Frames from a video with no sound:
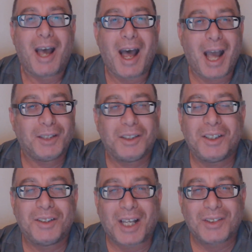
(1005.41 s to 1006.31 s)
I
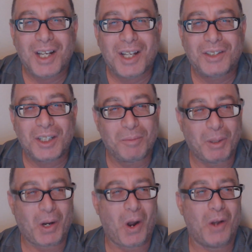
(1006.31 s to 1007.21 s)
didn't address this
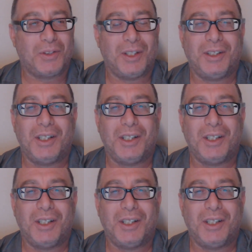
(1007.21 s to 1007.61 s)
because